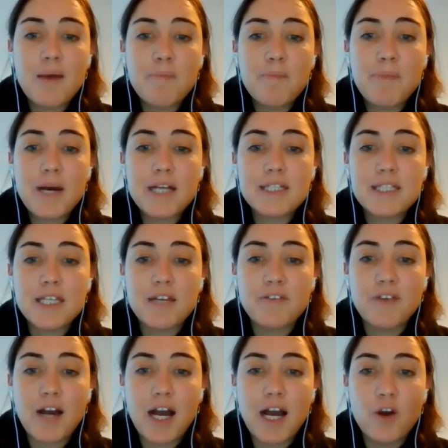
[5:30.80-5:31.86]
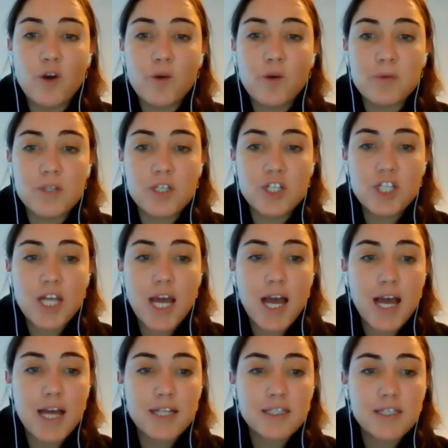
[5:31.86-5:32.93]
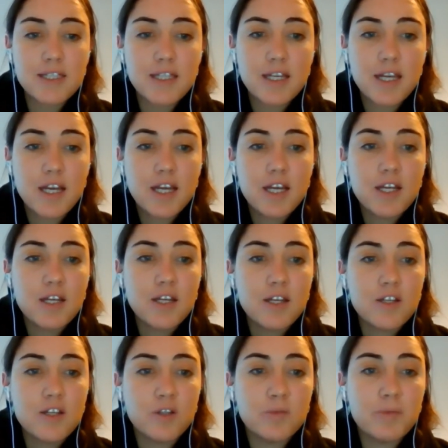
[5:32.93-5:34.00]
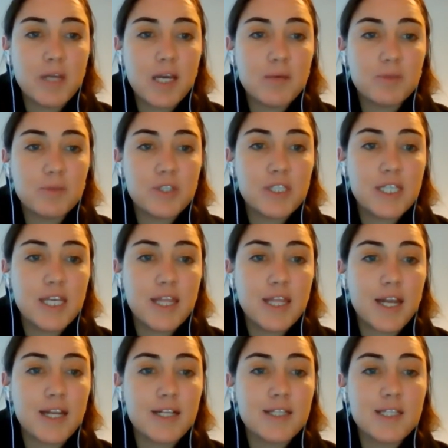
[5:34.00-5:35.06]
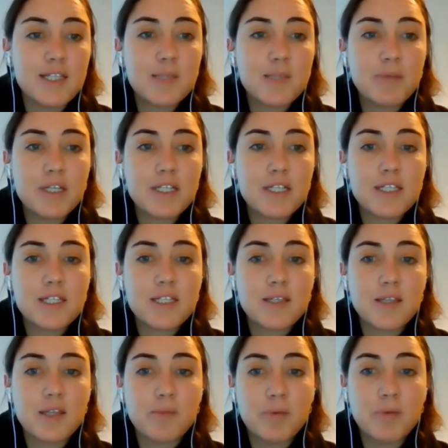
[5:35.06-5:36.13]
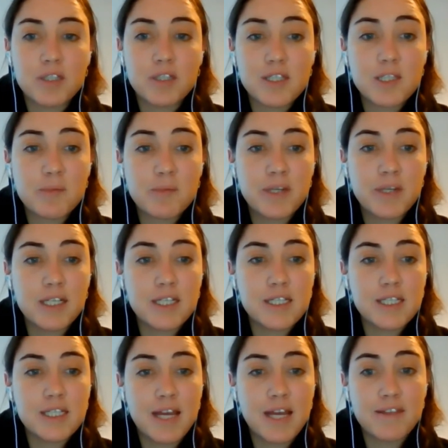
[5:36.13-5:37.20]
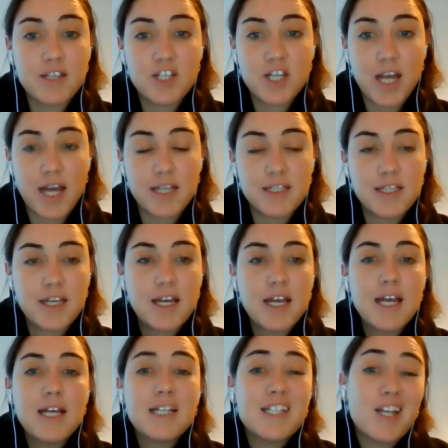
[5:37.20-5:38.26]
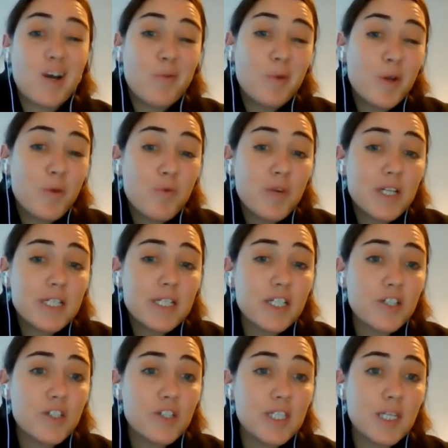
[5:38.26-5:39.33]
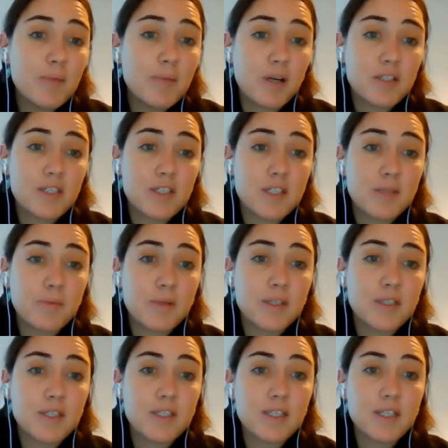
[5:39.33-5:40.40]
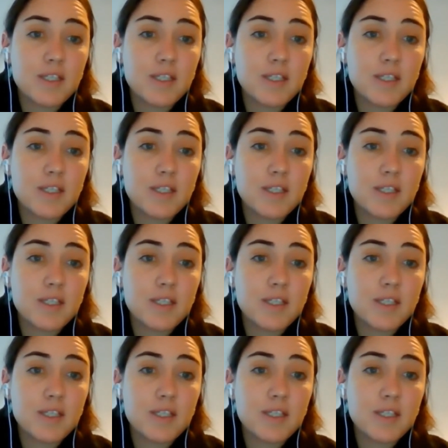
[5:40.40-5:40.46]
But if I open chat, you'll be able to see that it splits the participant list and the chat. Now, we don't really need to see participants